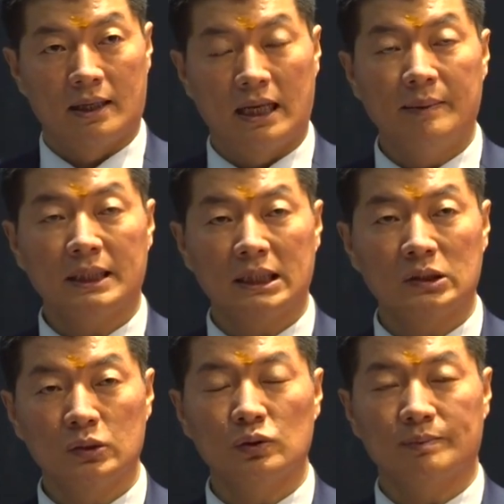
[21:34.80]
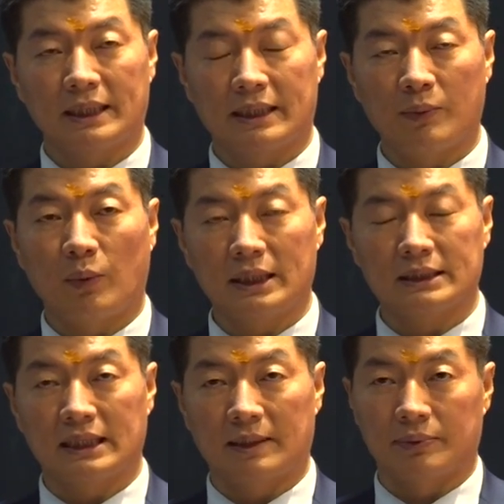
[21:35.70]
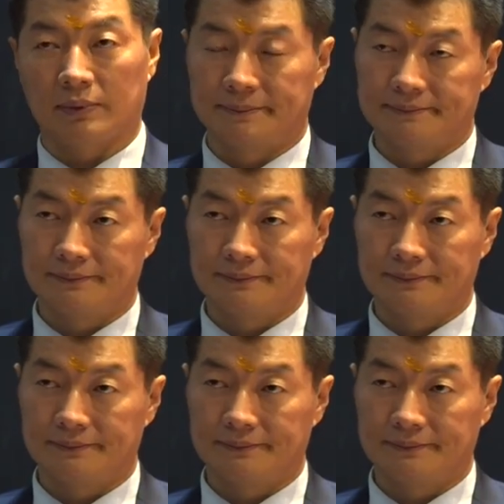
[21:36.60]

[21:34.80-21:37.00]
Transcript: Let me conclude by giving one example.